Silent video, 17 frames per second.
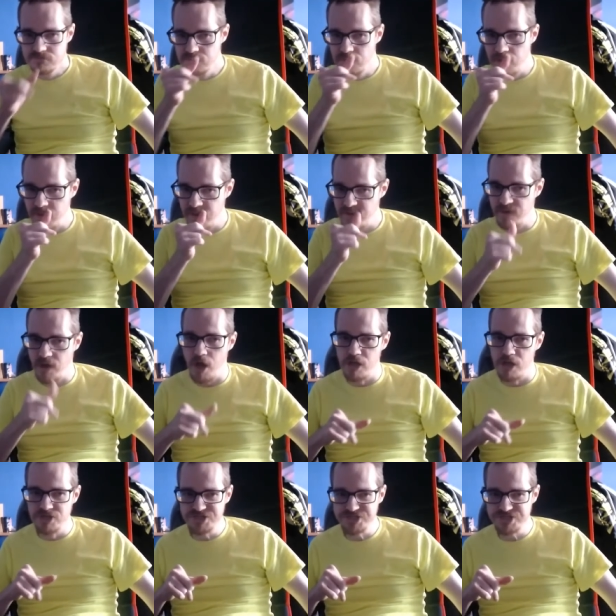And
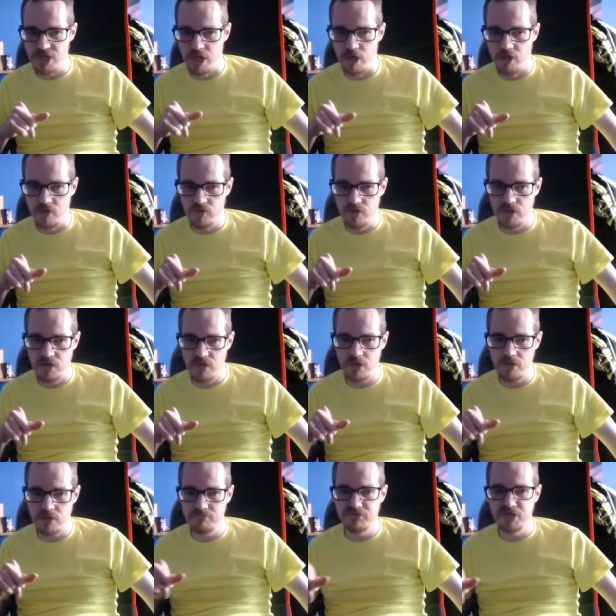also,
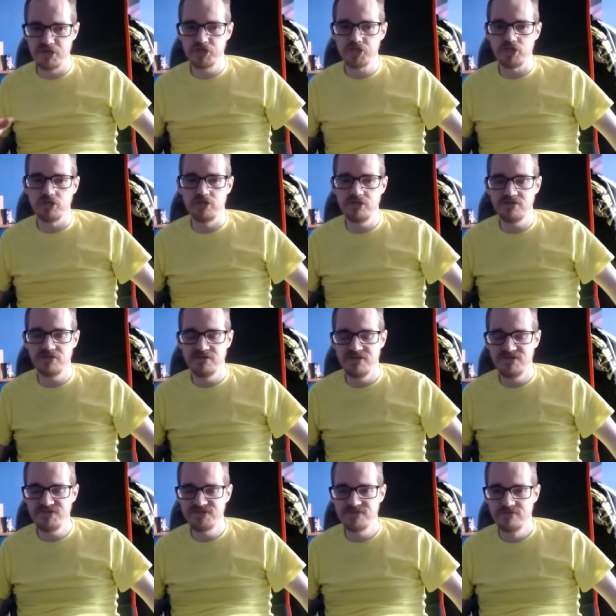oh my
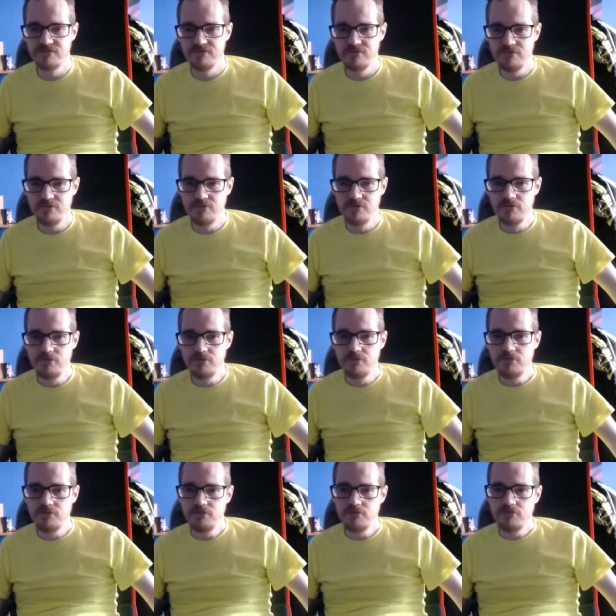goodness.
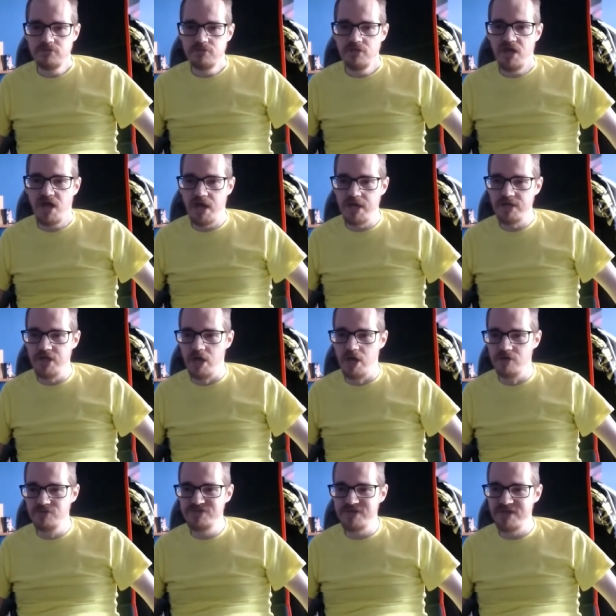I
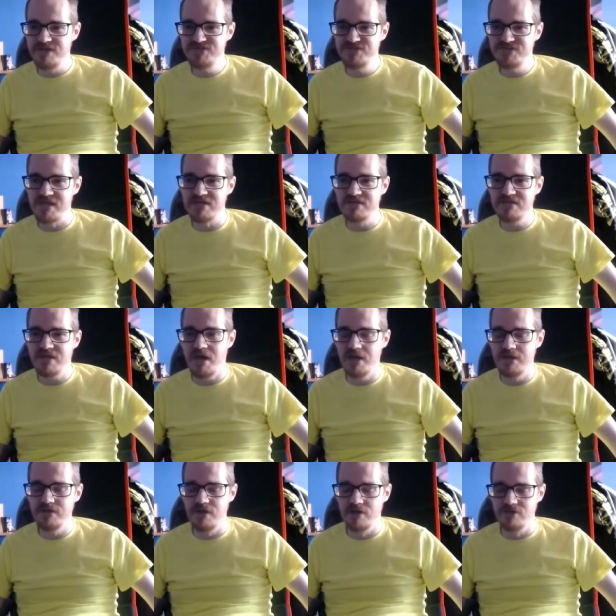know this is I
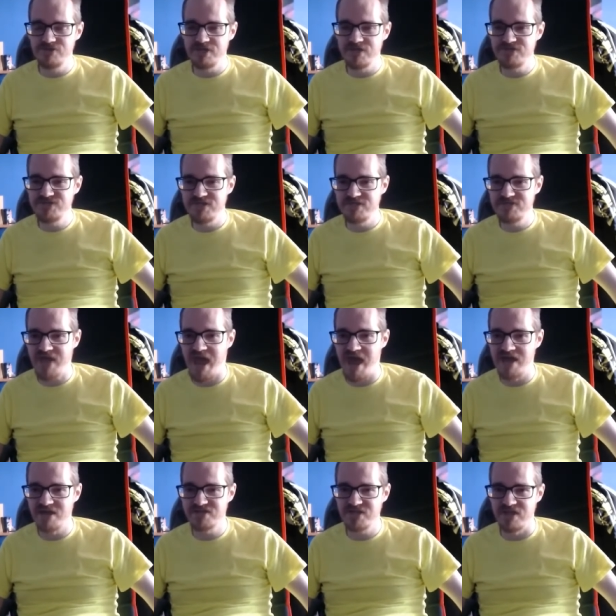know this is
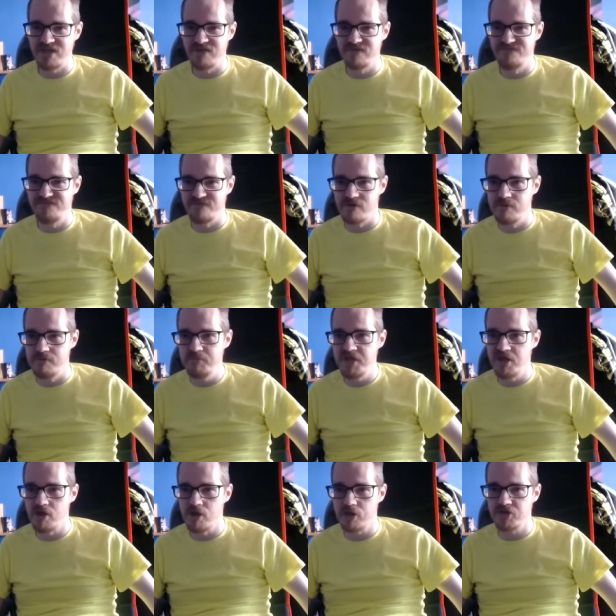asking for a
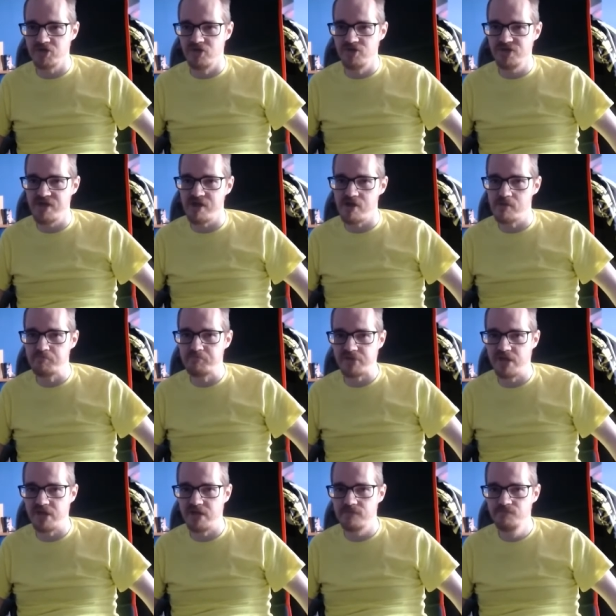miracle here,
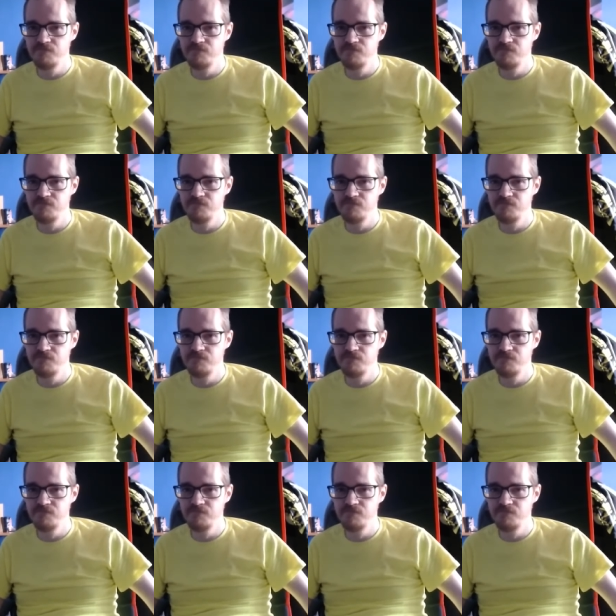but